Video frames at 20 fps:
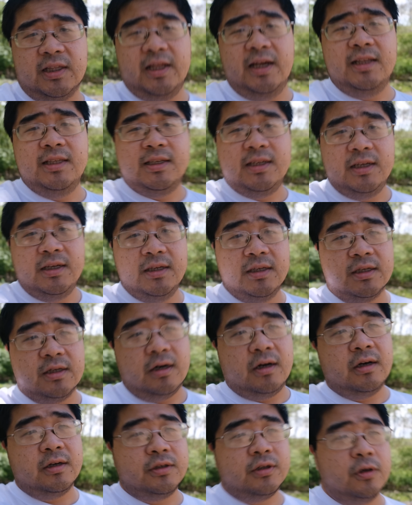lenses and
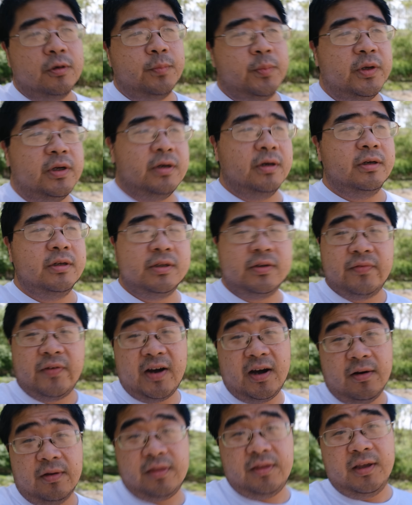also because of
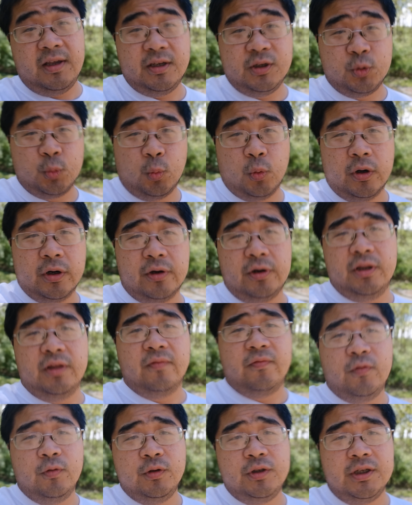how things work in the
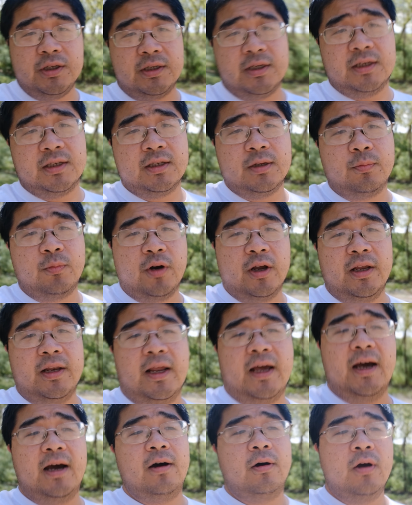Fuji system right
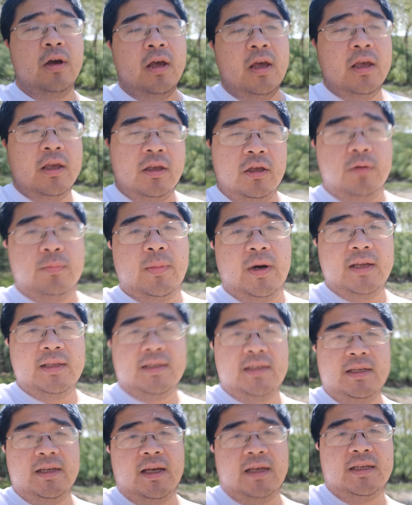now. You might
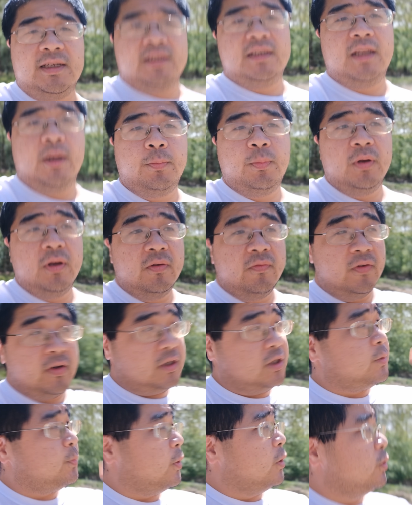see a stepping of
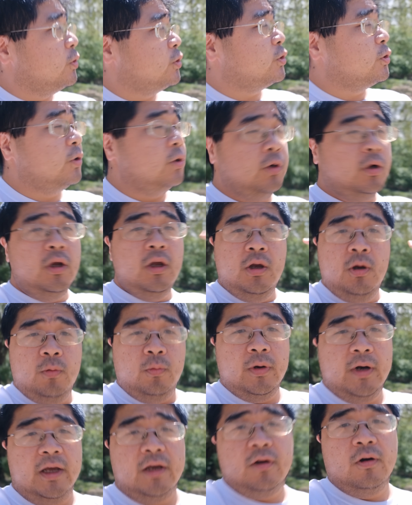exposure
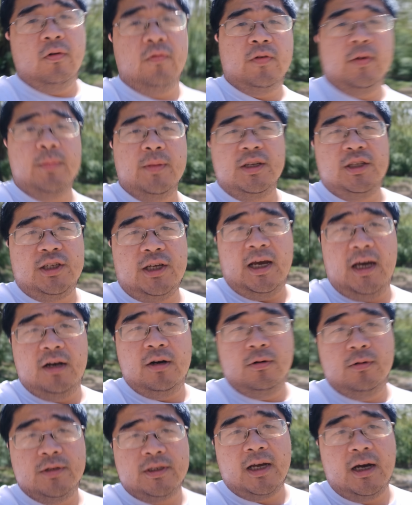when I go from the
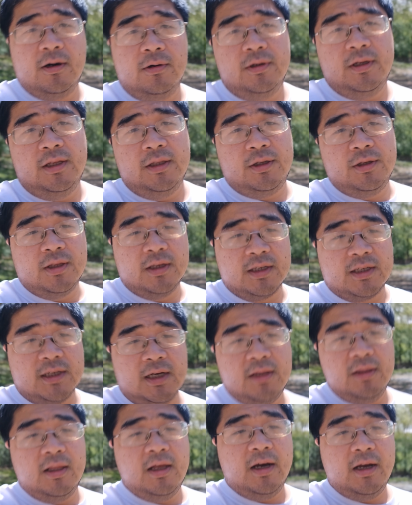shadows out into the
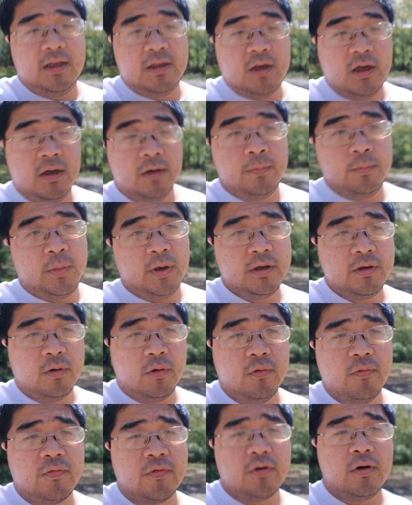sunlight, but
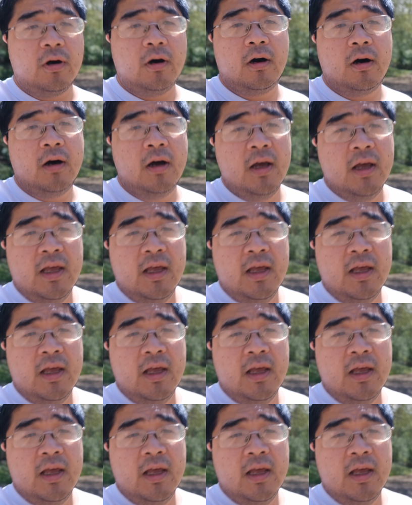overall